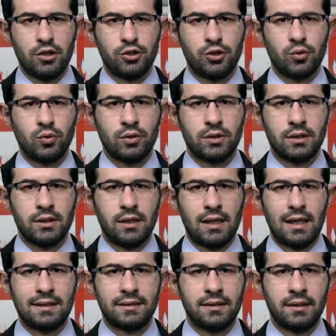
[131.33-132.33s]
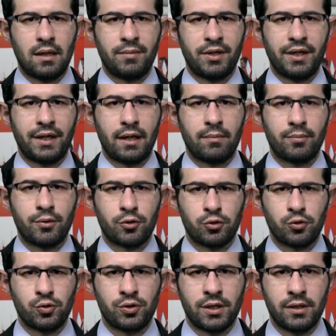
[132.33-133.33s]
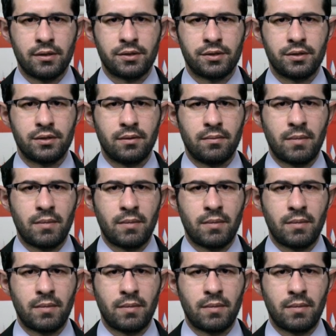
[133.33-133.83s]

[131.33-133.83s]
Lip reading: Should Latin American producers